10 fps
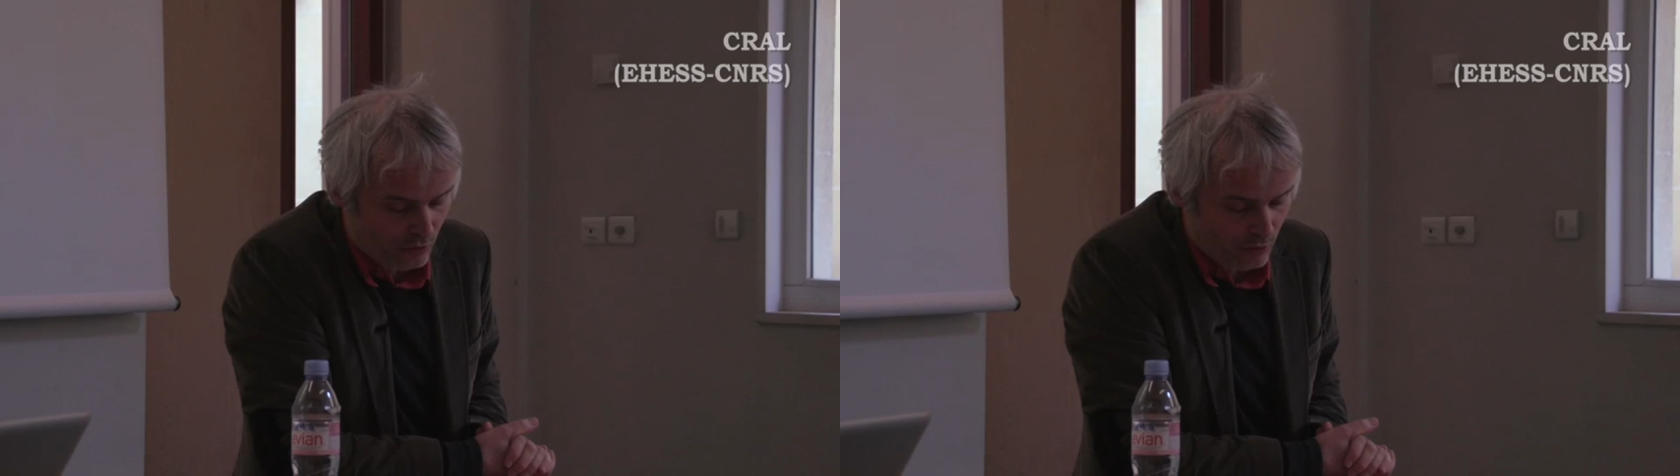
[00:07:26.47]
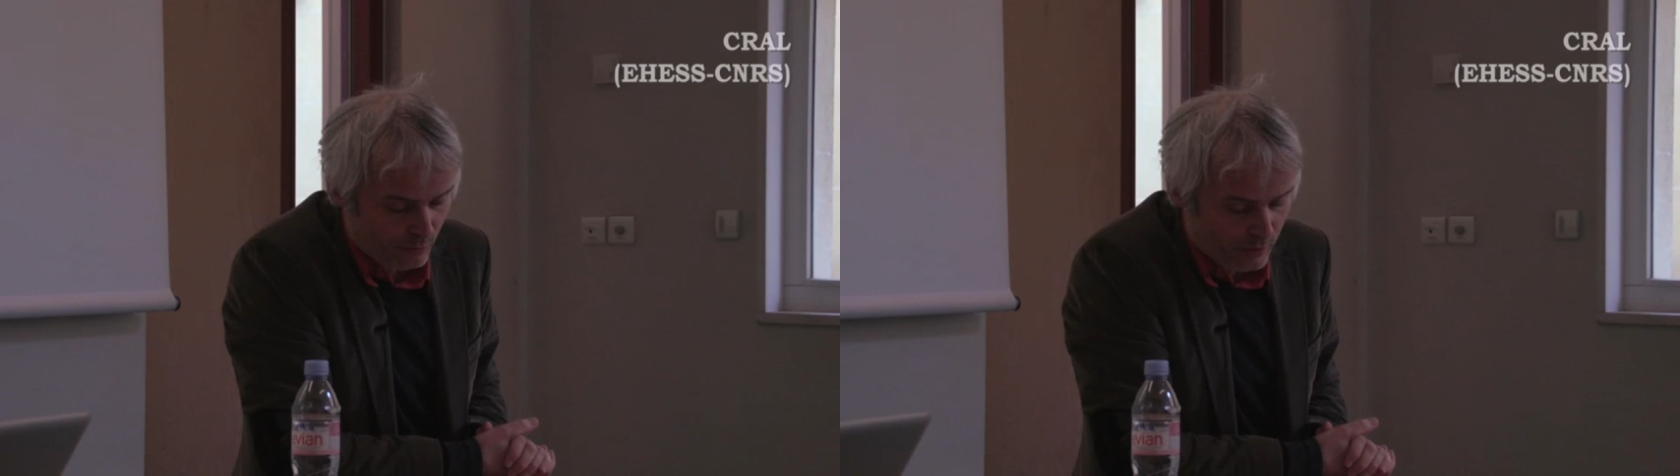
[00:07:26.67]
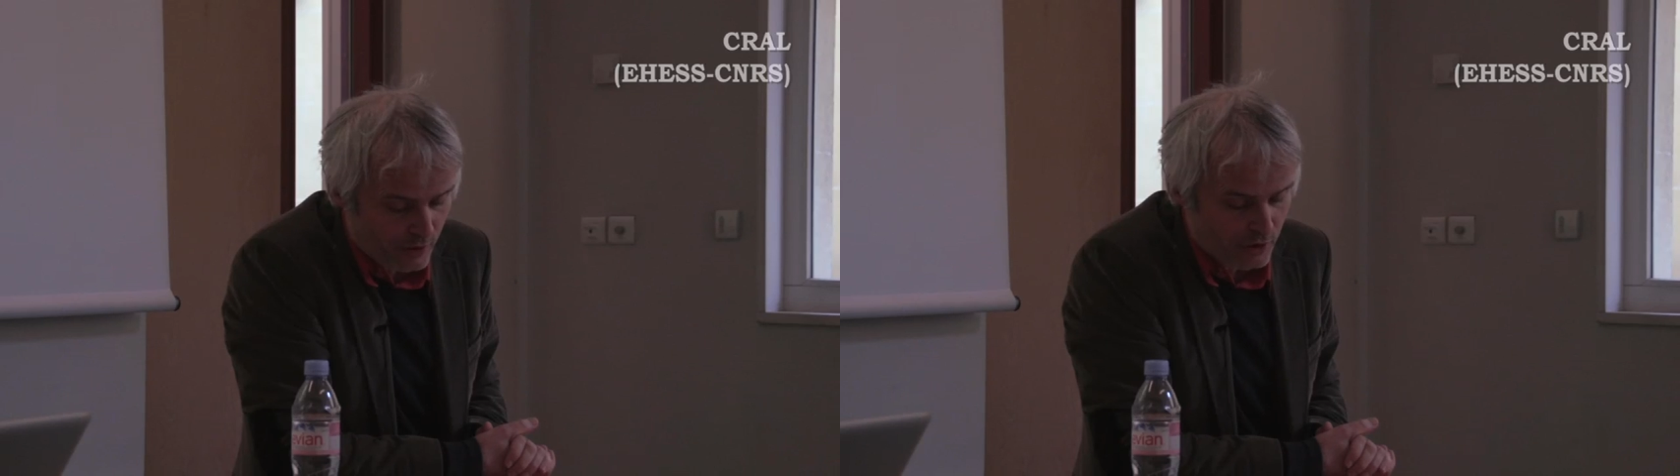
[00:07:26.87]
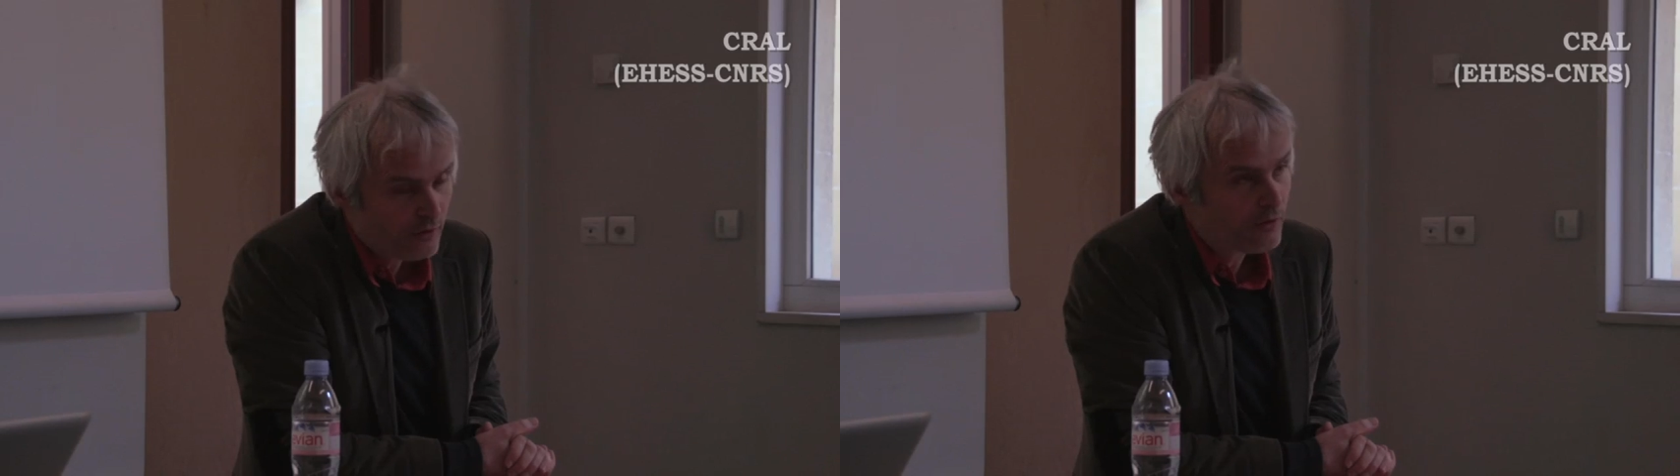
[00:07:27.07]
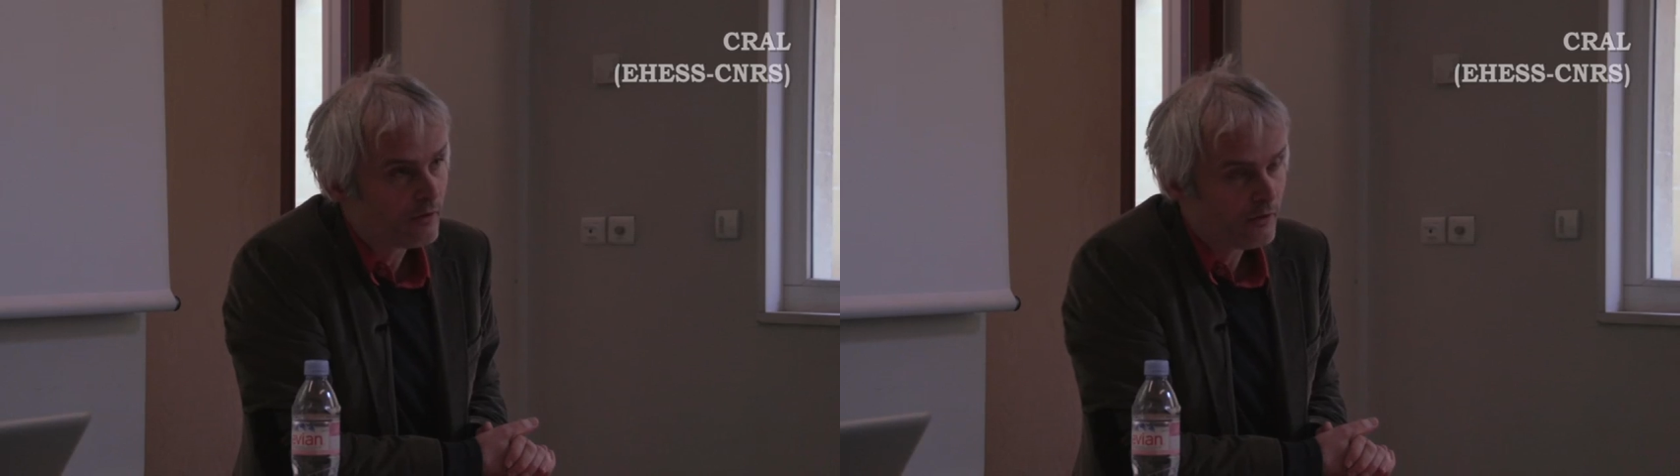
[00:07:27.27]

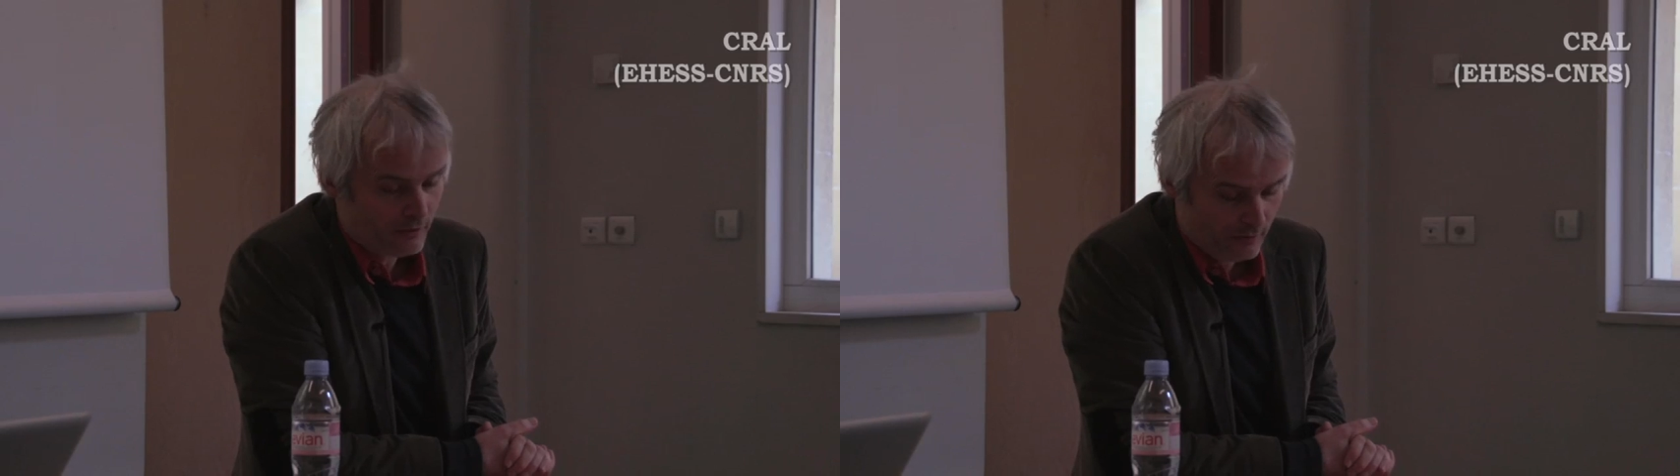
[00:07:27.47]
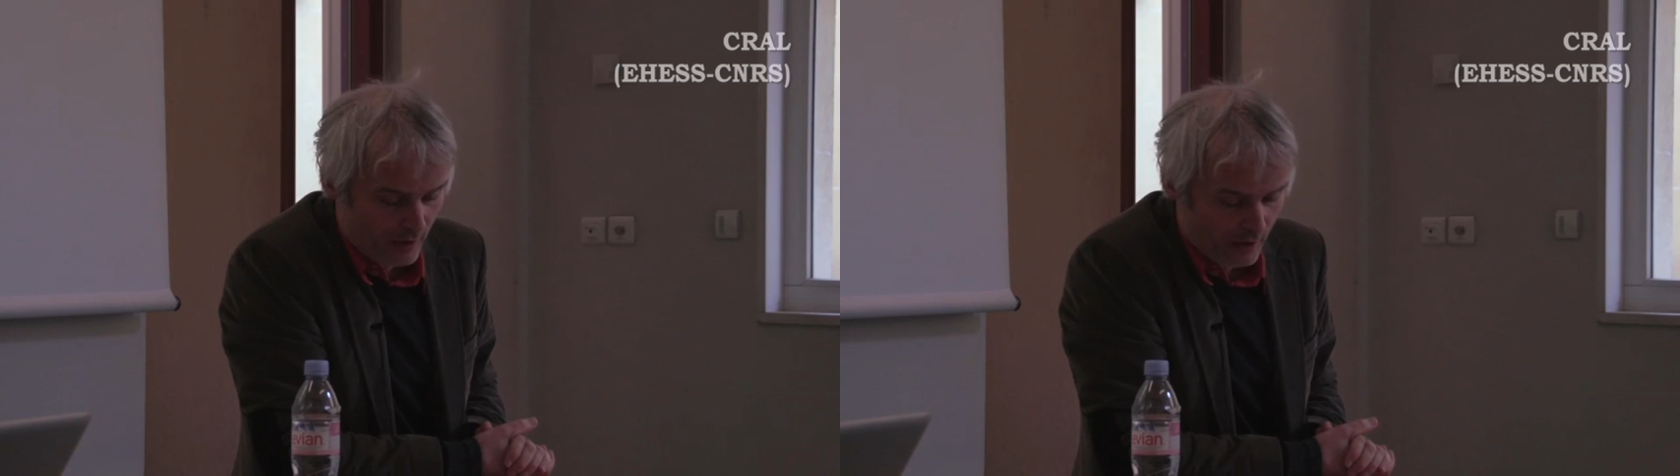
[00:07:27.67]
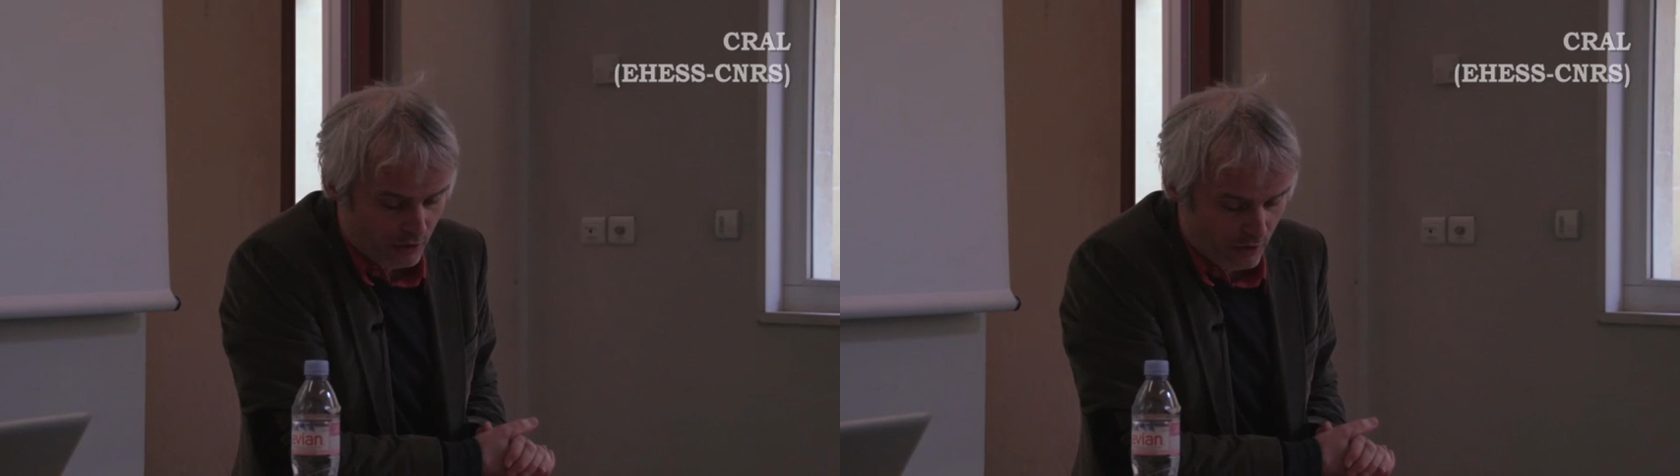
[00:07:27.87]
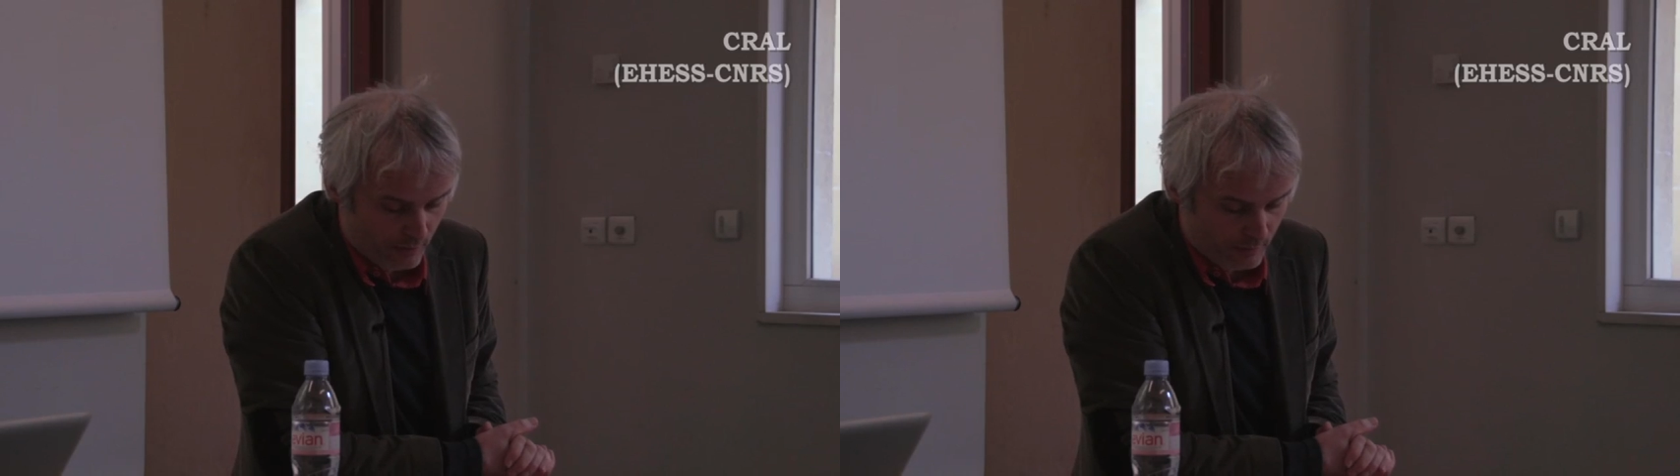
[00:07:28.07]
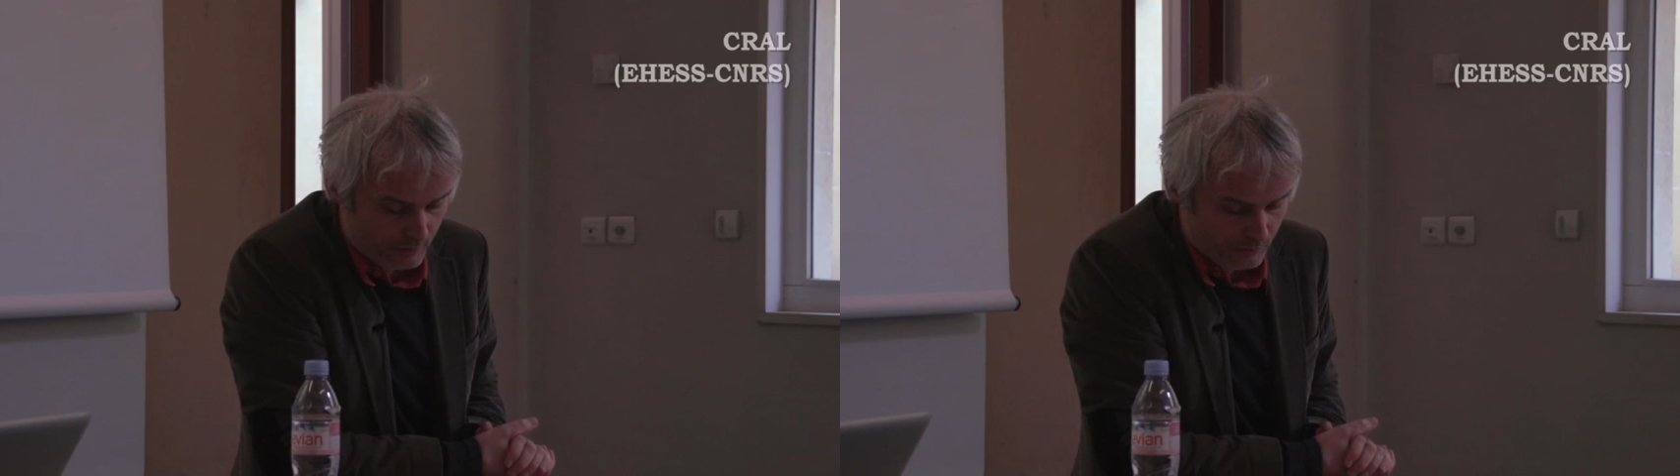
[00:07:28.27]
duplicitous nature